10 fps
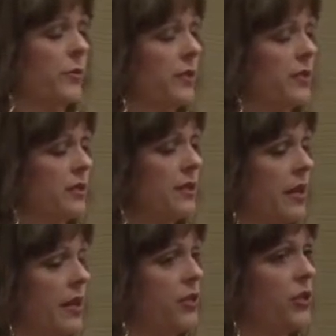a
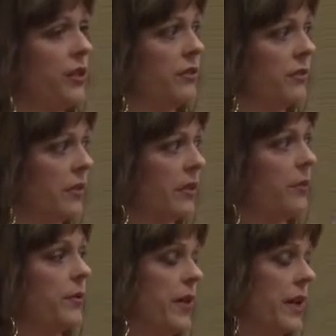presentation, like
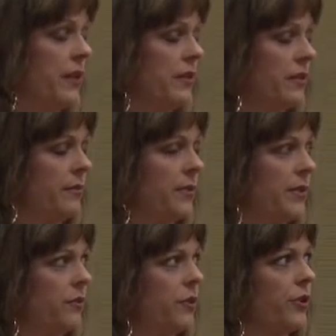what we had in the
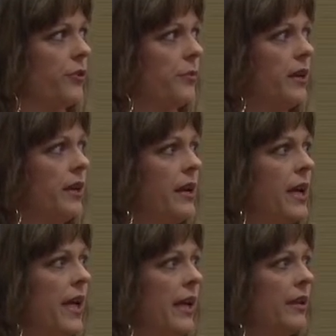big room,
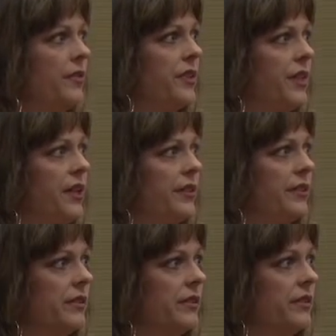and then
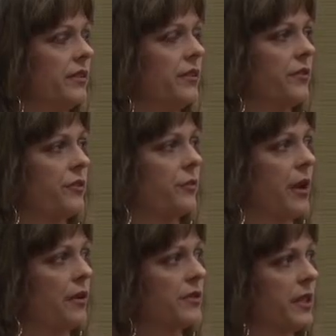the
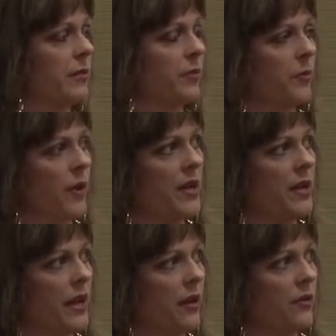roundtable
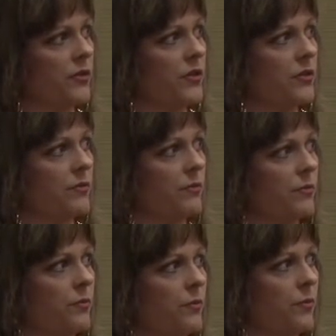
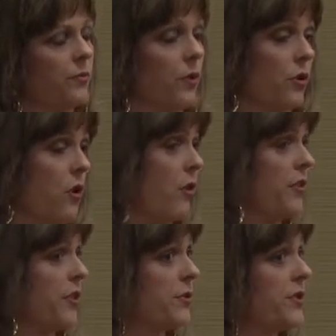breakouts were
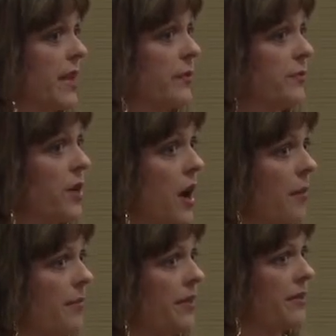on those same
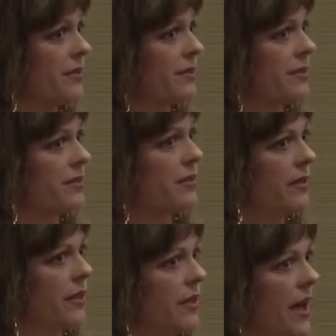topics to
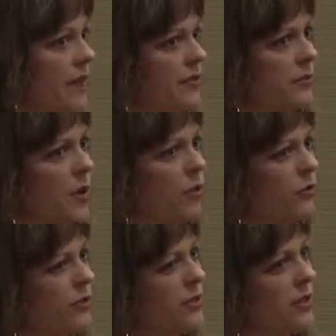then have
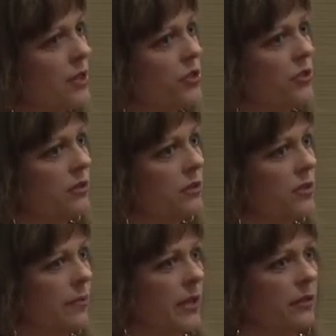smaller
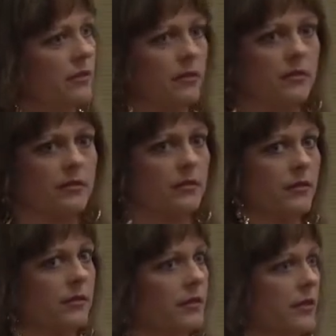discussions? I mean,
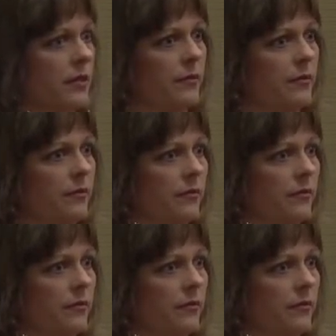does any?